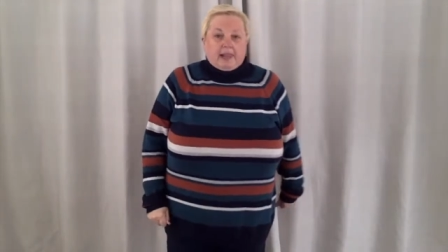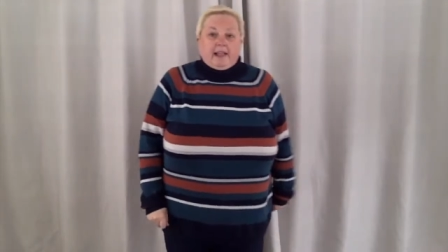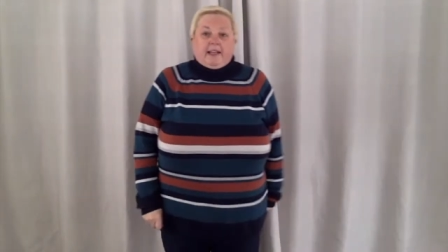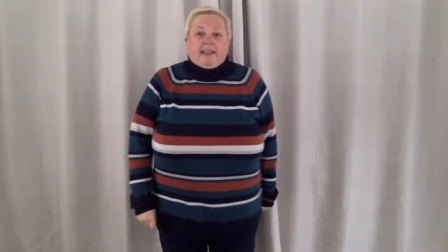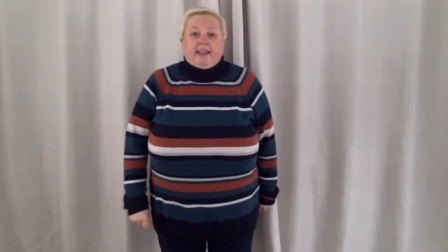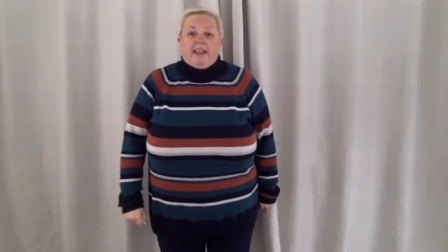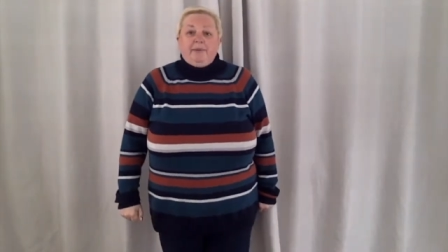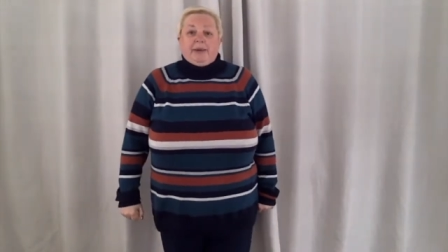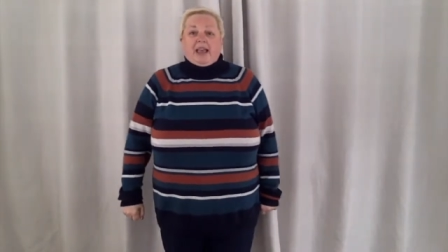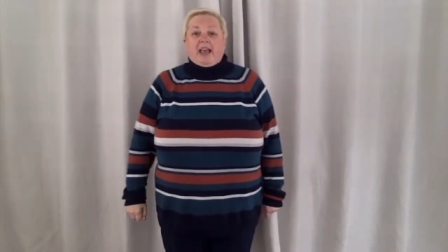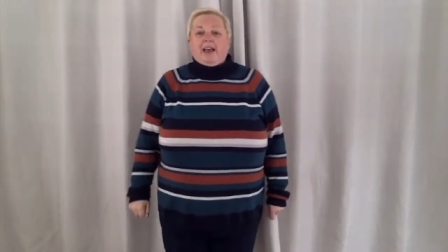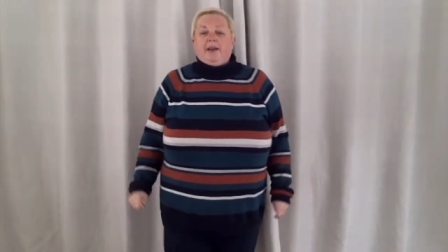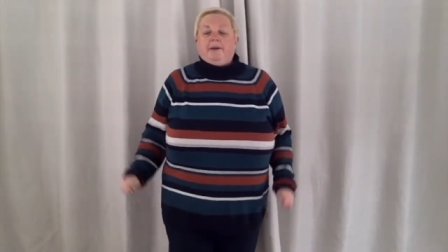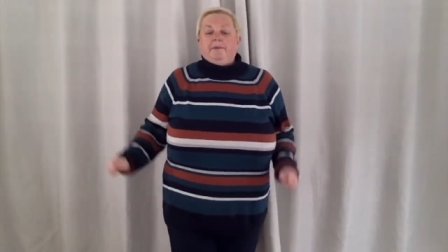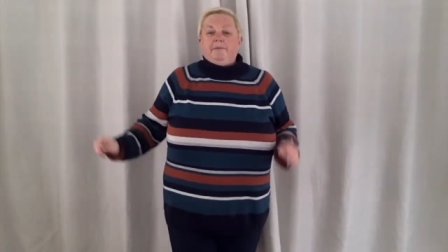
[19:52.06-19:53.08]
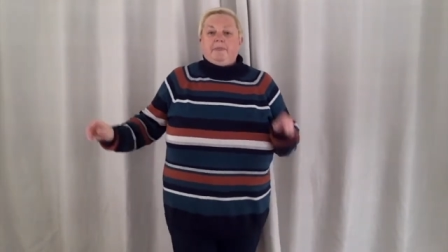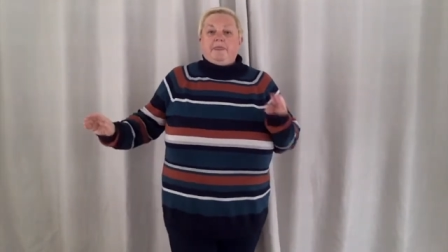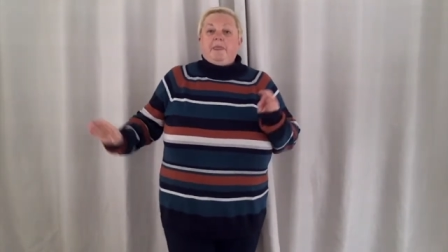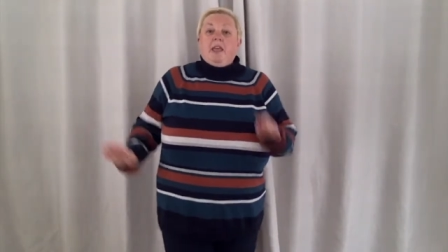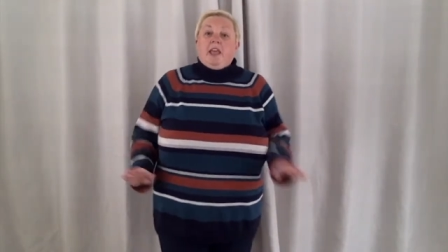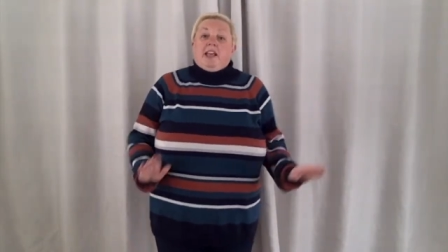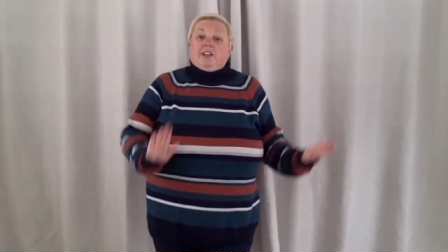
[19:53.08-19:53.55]
Here we go.
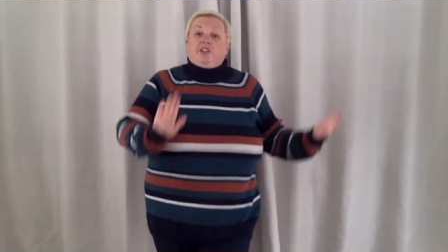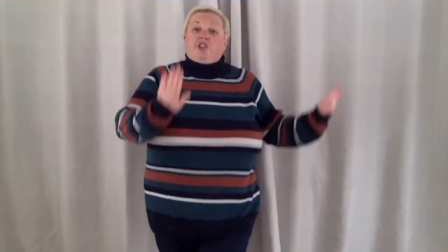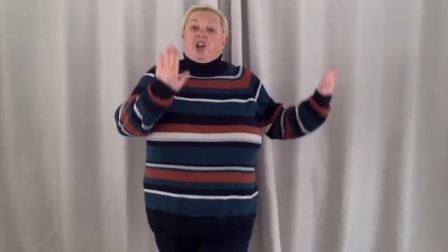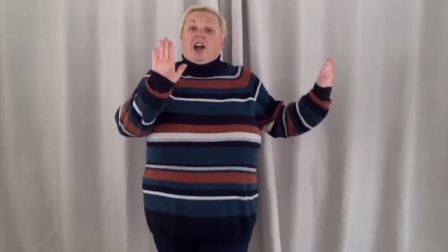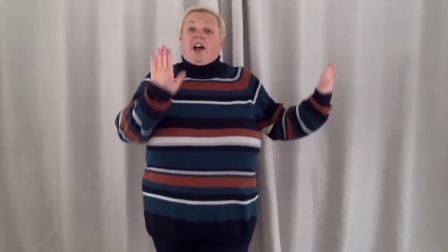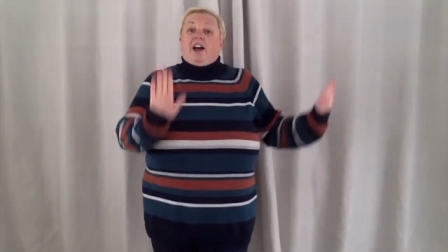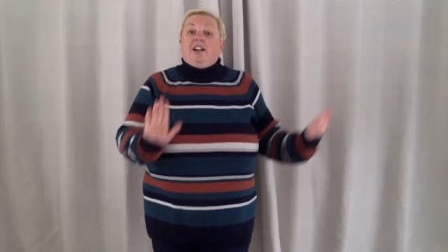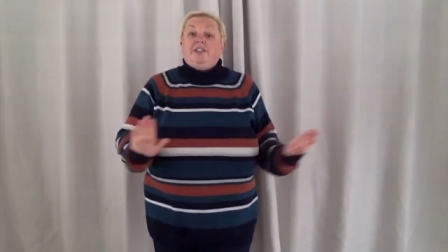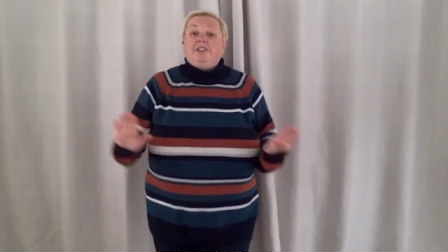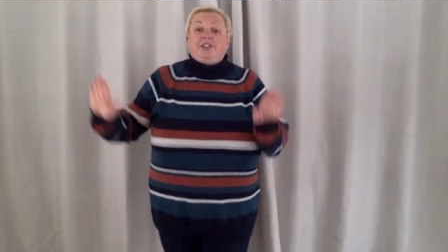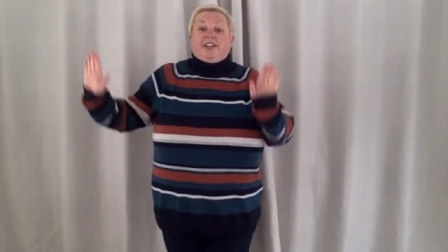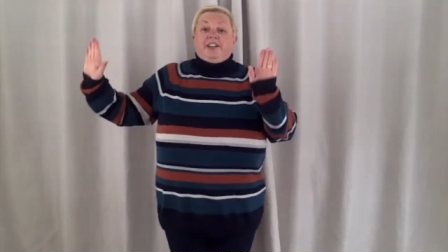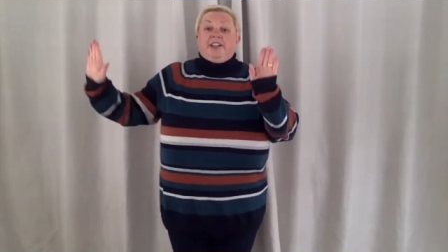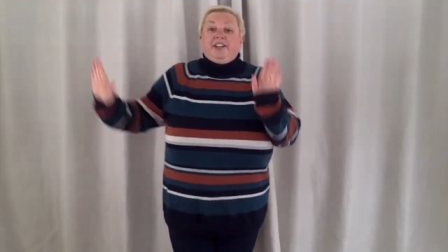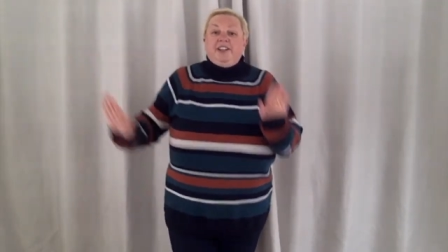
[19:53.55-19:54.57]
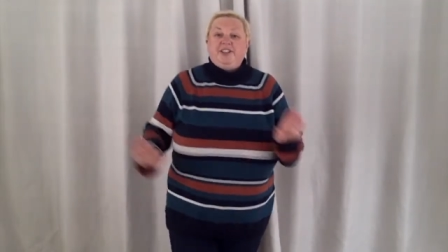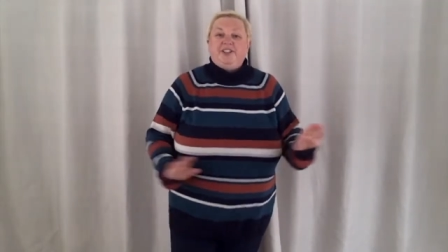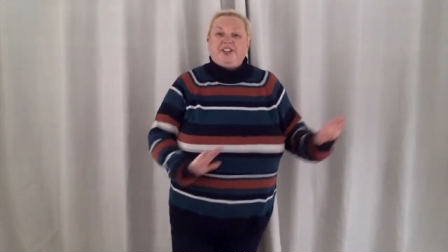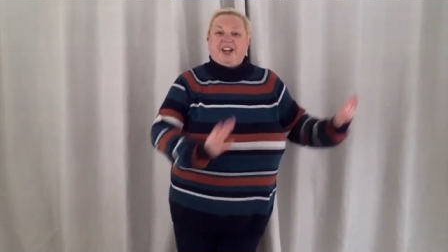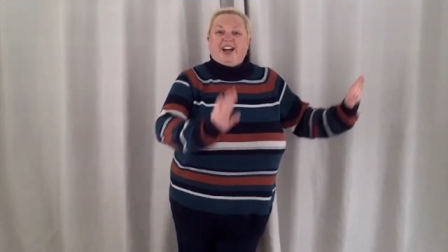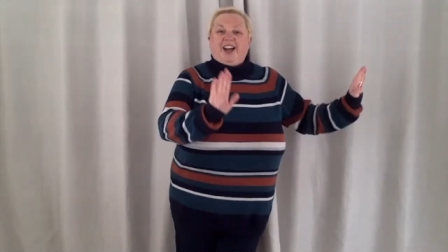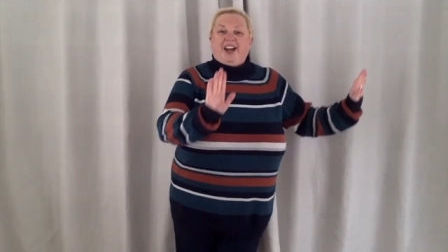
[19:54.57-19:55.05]
Charleston,
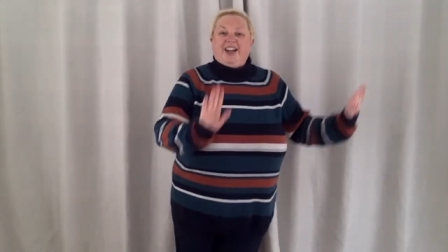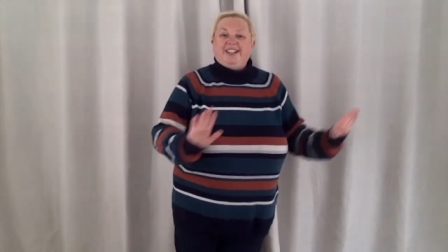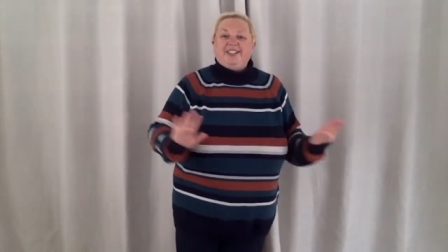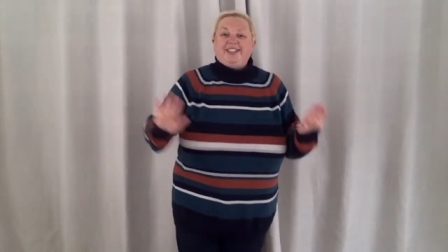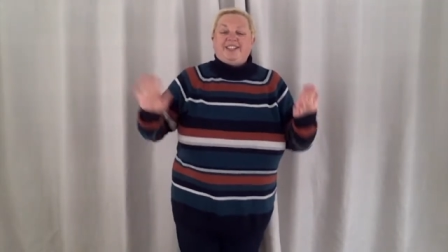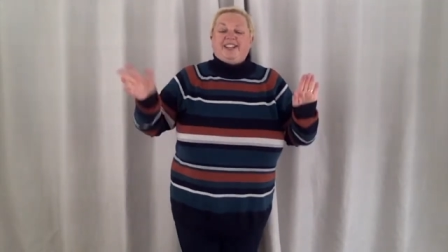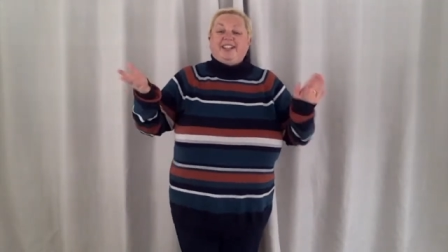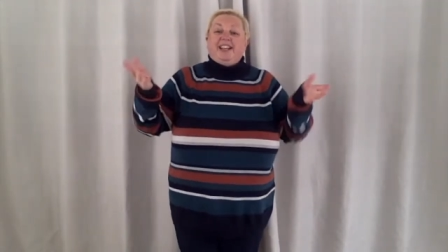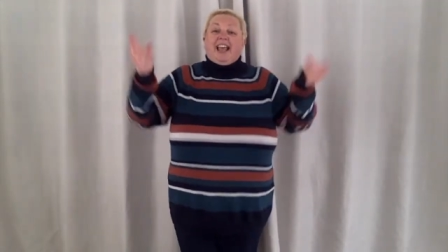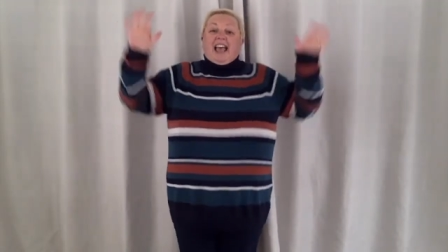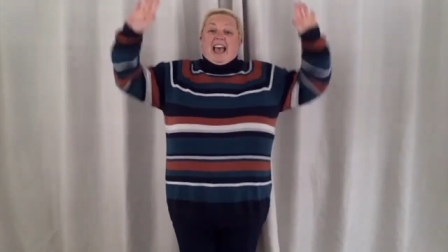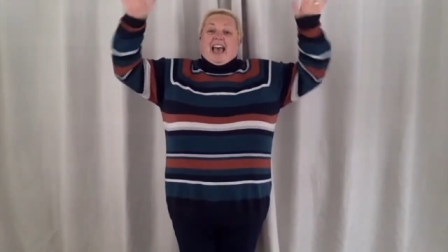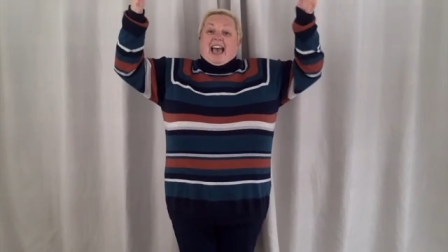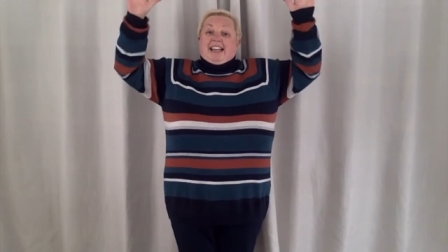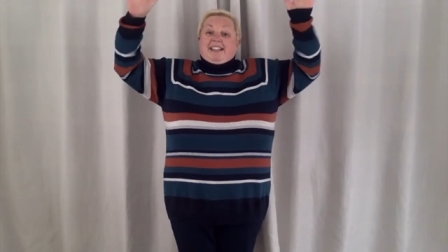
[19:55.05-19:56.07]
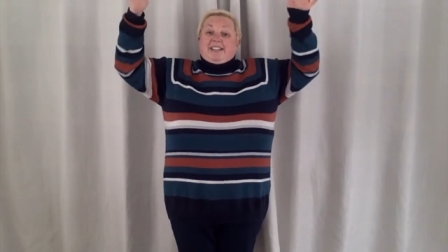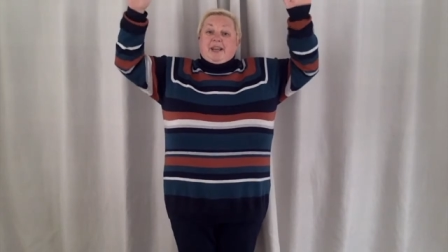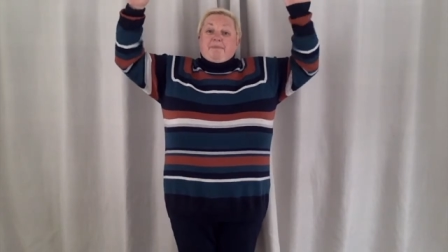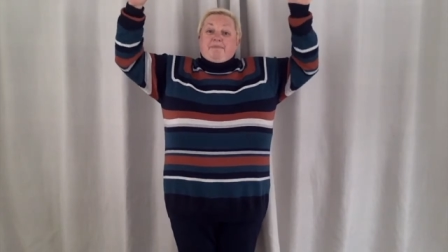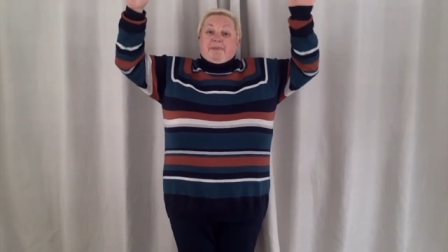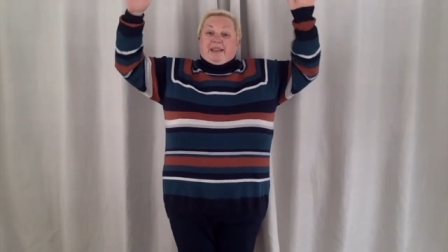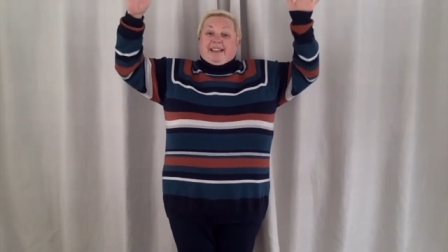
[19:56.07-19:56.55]
Charleston, hands
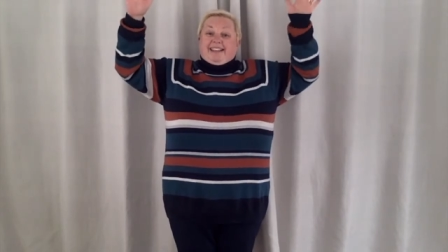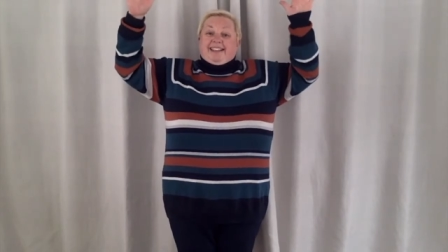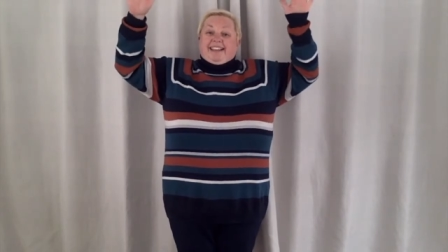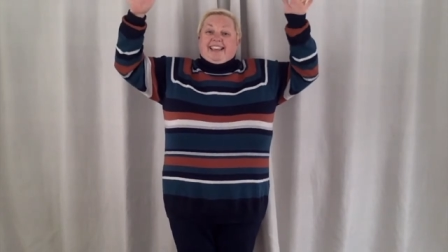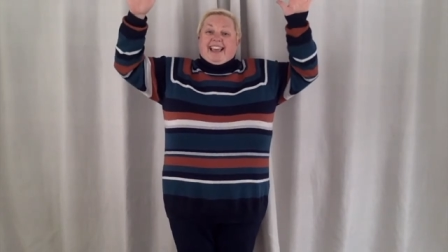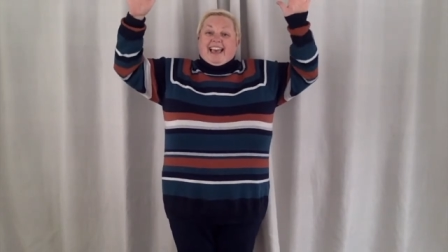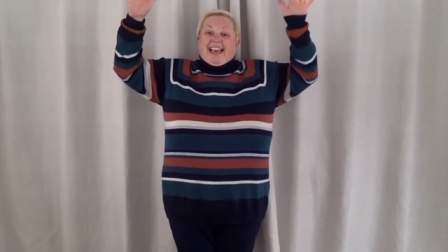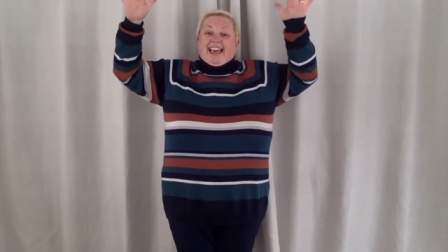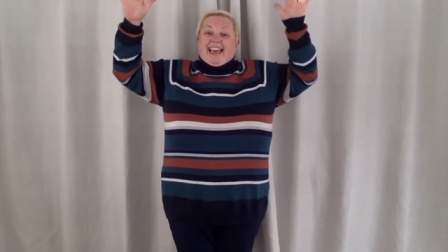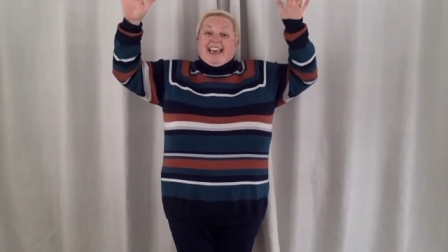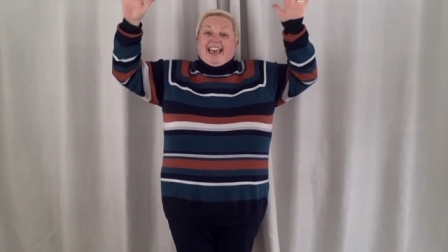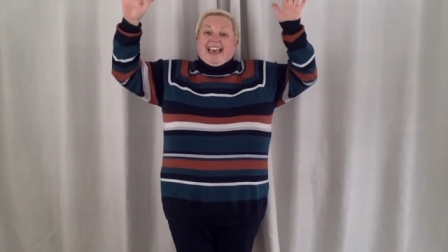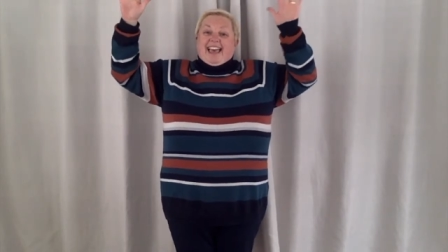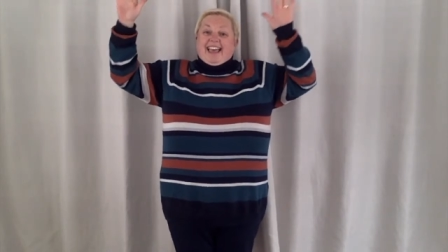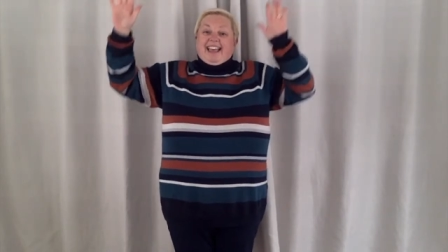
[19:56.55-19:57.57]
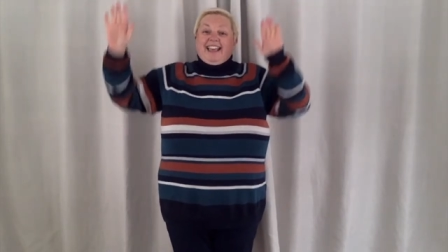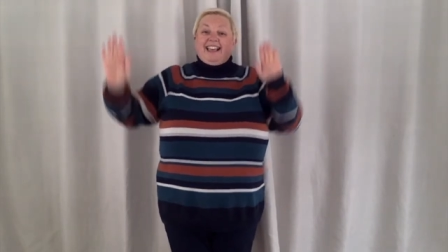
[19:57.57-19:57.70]
up in the air.